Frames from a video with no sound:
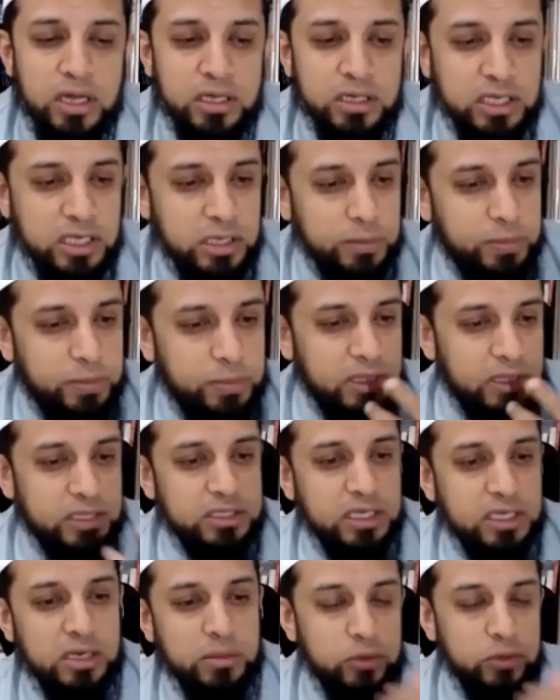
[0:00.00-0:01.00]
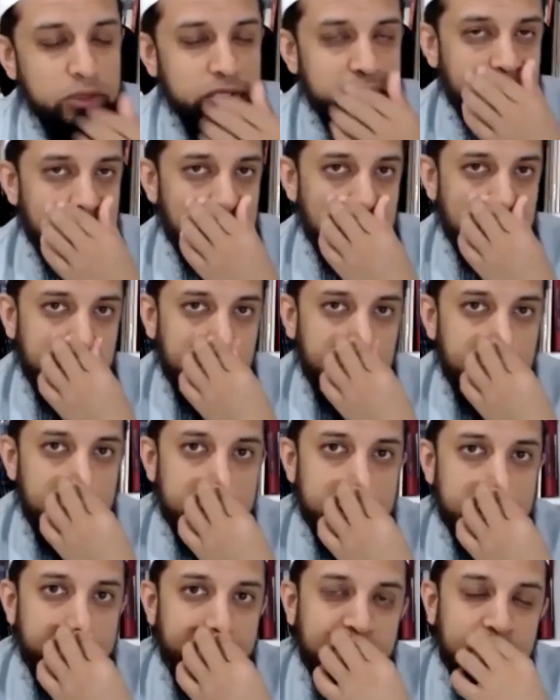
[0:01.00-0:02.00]
and keeping their tongue moist with the
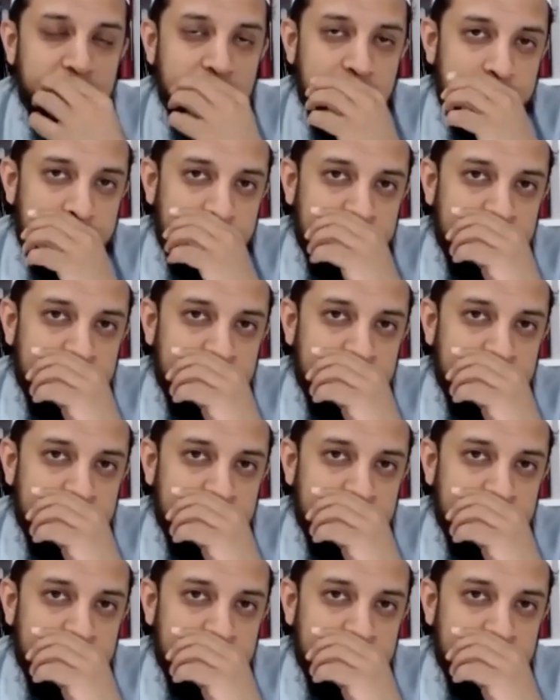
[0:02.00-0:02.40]
remembrance of Allah